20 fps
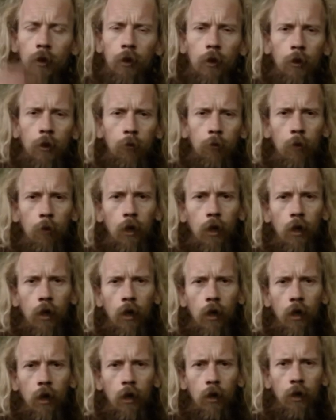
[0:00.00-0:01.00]
And my
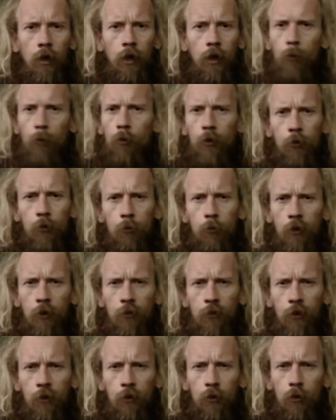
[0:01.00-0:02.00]
heart. And it wasn't my
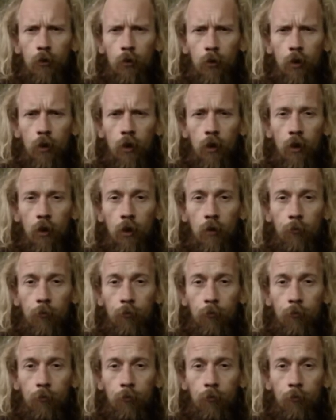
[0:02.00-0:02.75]
physical heart,